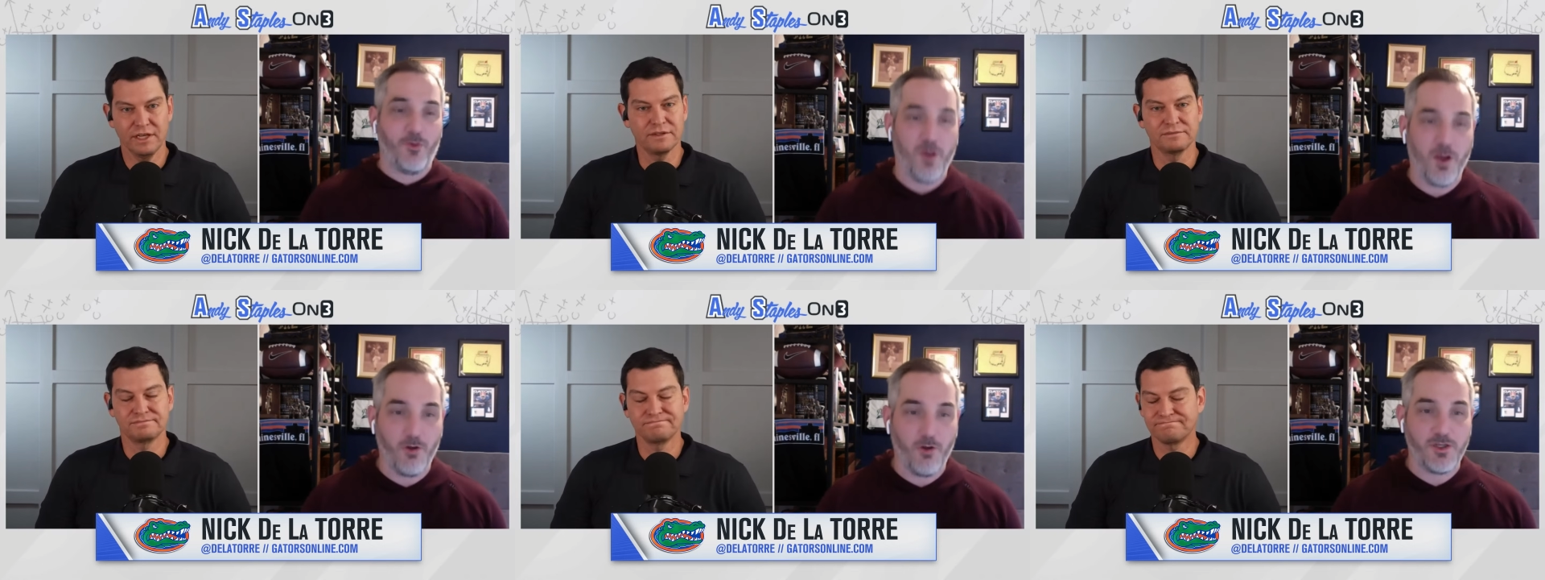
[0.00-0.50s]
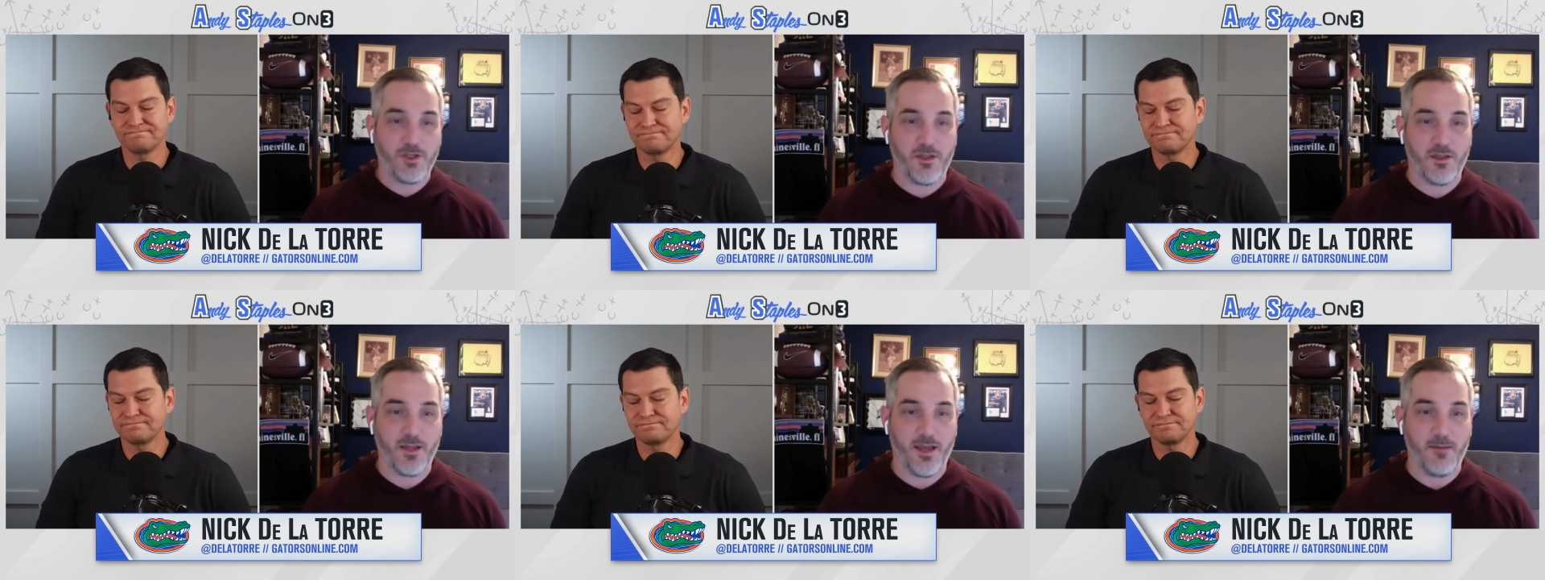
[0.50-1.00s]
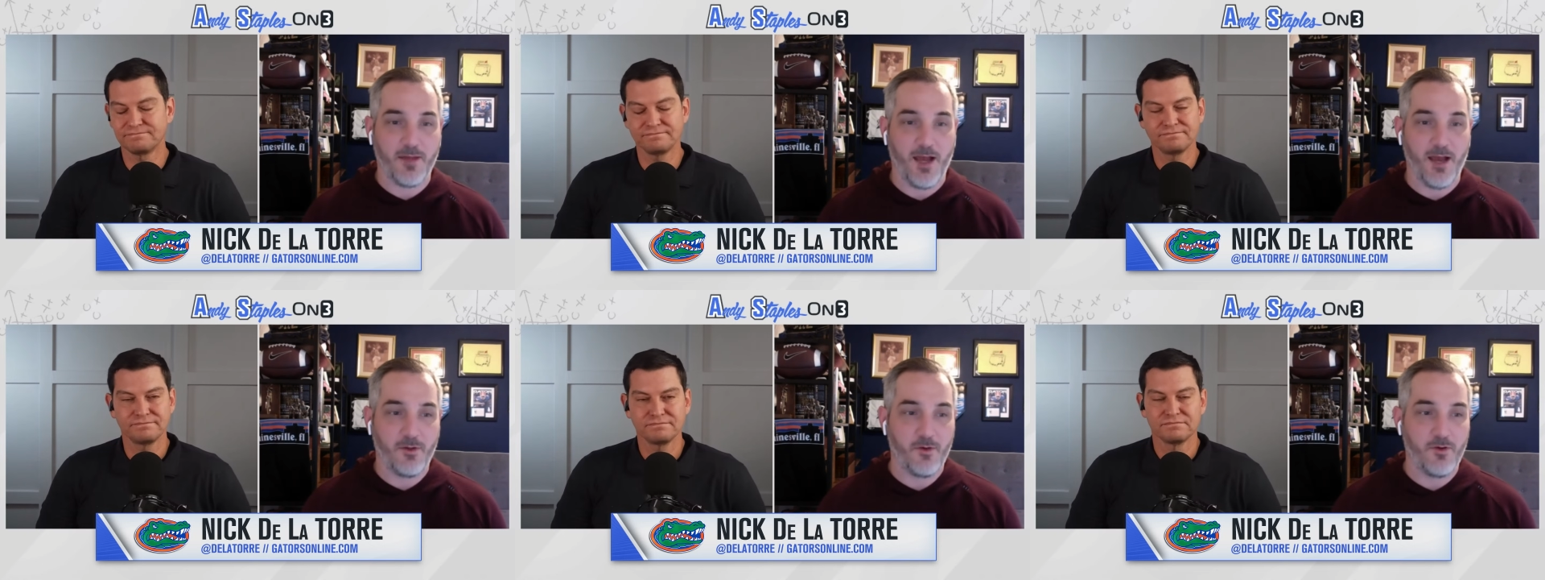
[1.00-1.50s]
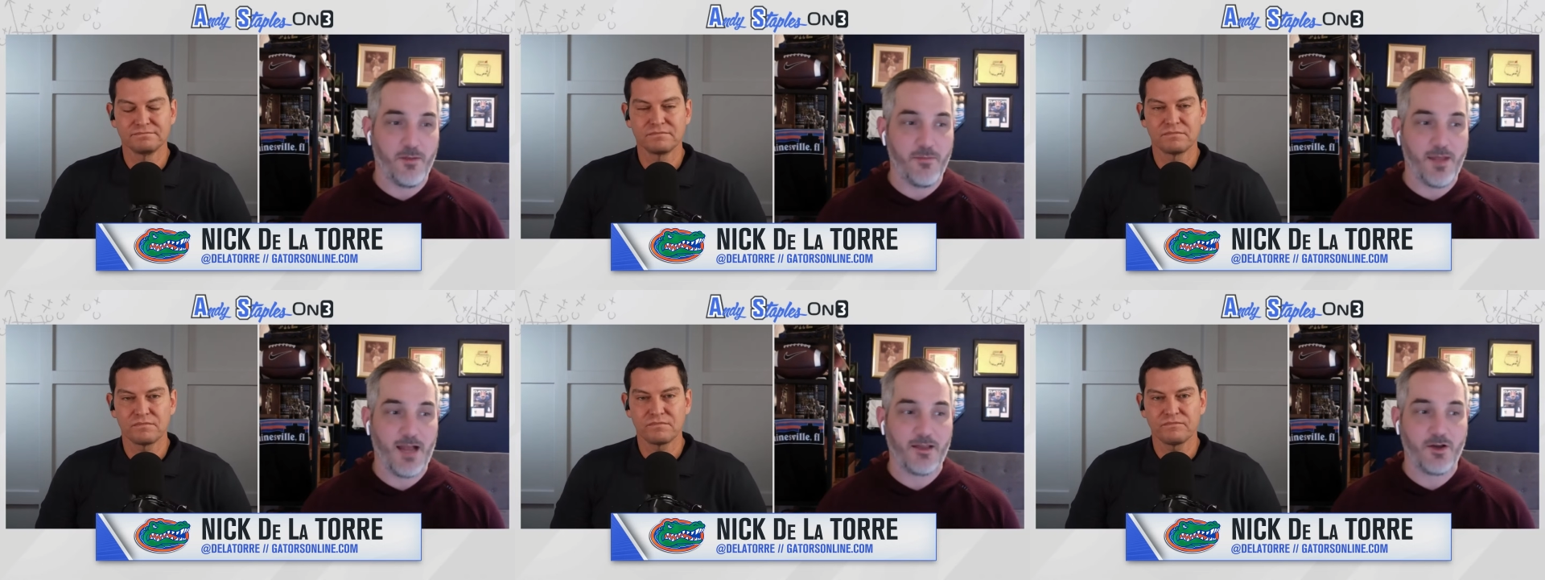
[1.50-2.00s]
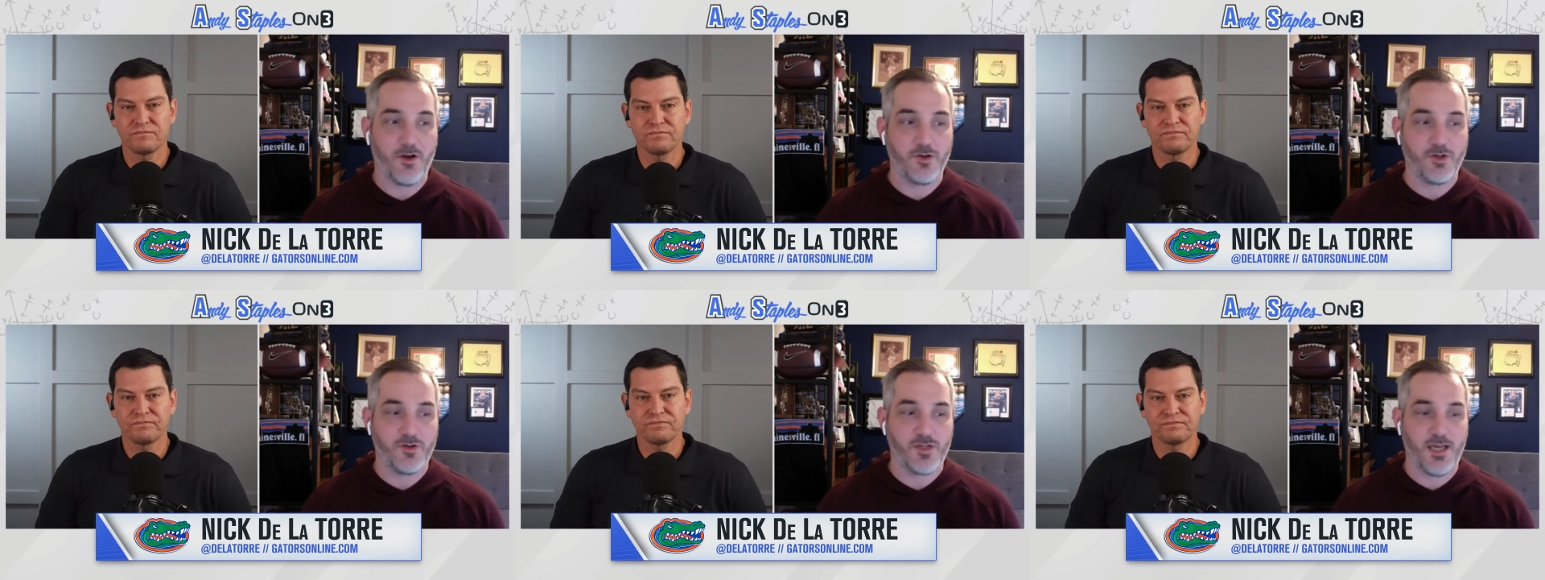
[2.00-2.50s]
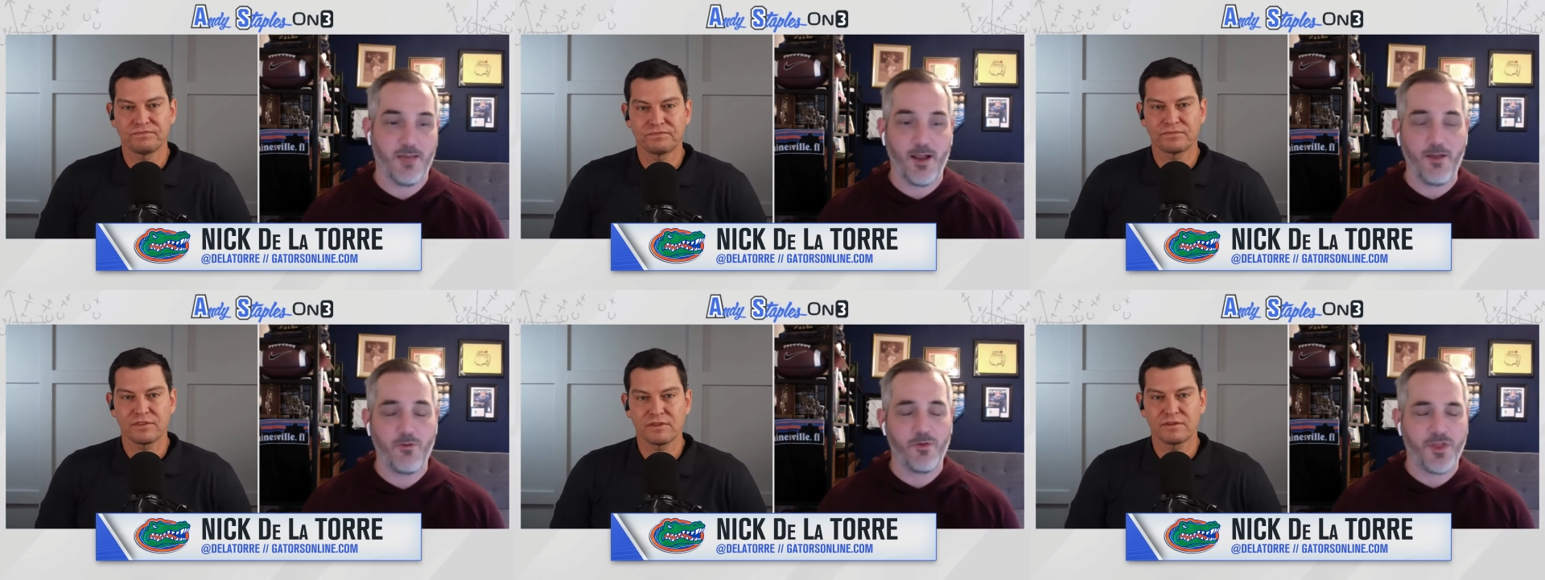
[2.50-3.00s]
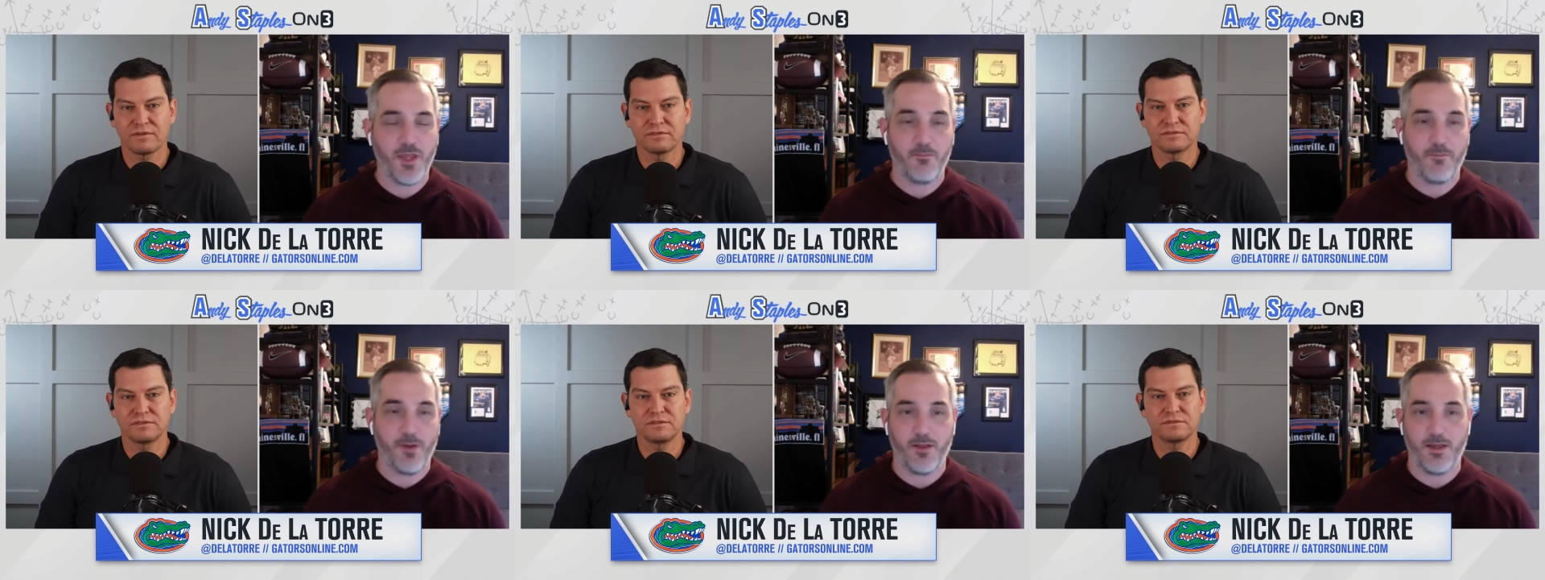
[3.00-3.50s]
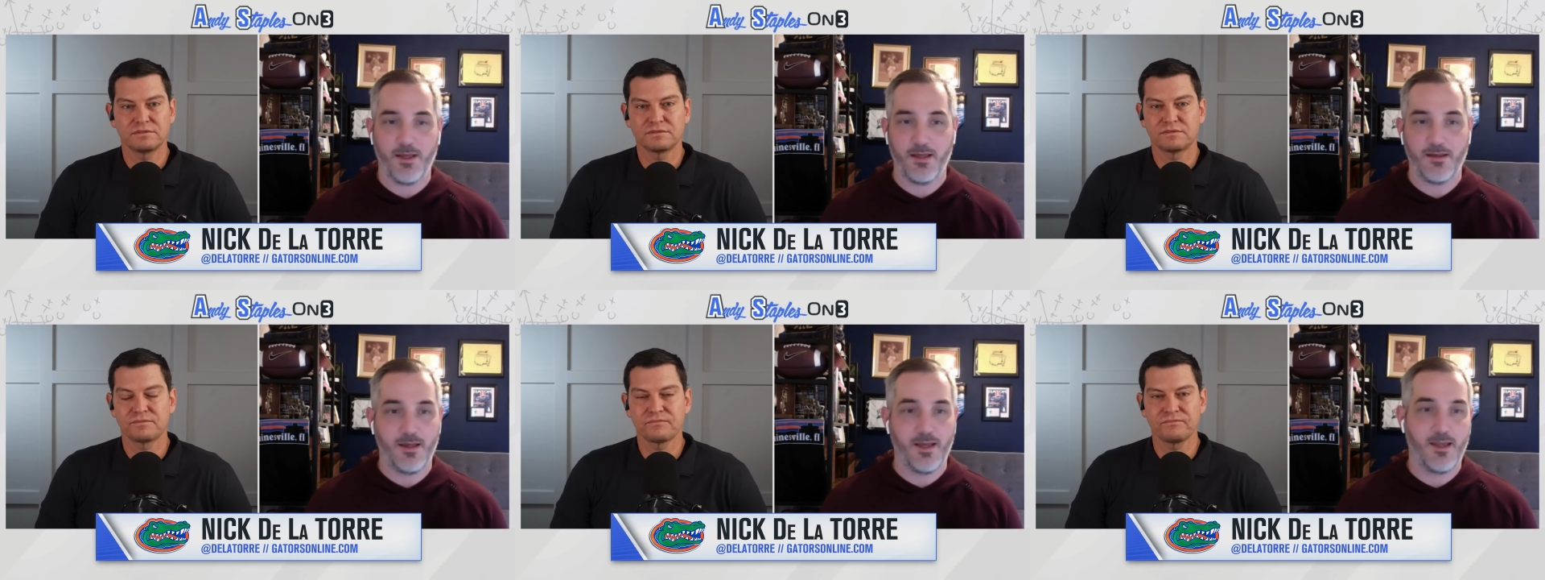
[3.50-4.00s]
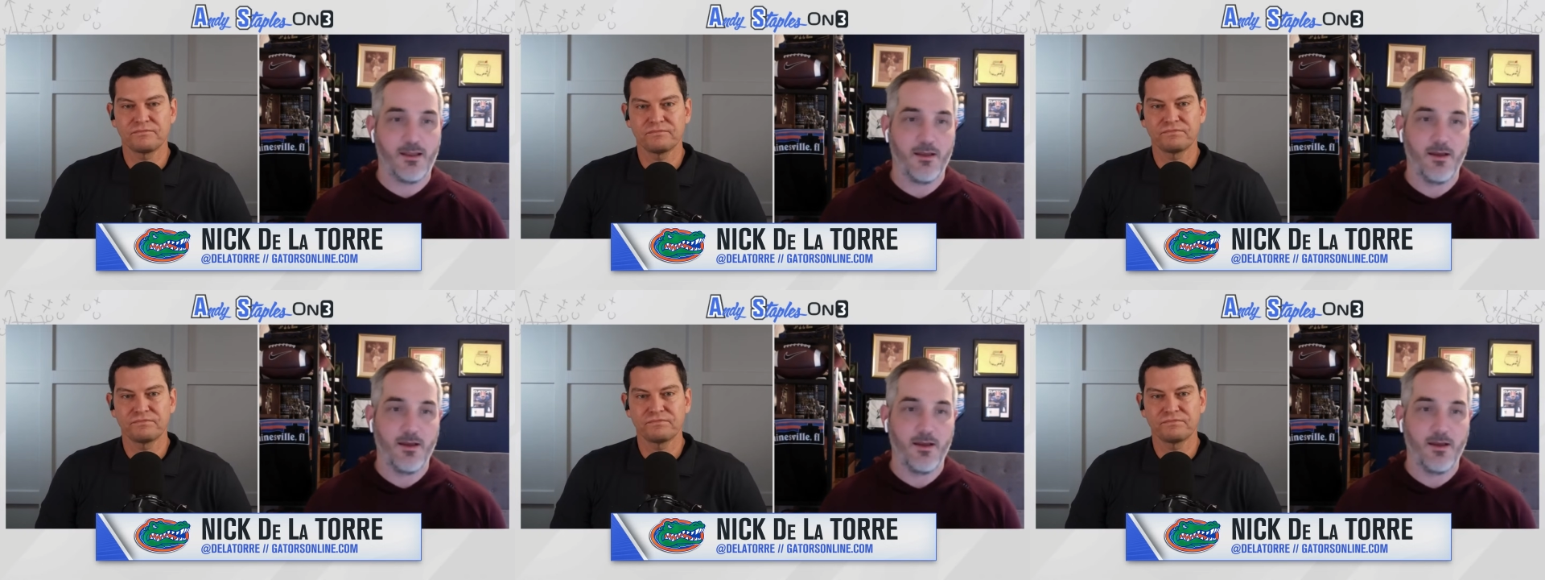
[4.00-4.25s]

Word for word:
Speaker 1: coaches at the same time, two of them not to coach your team. I don't think Billy is in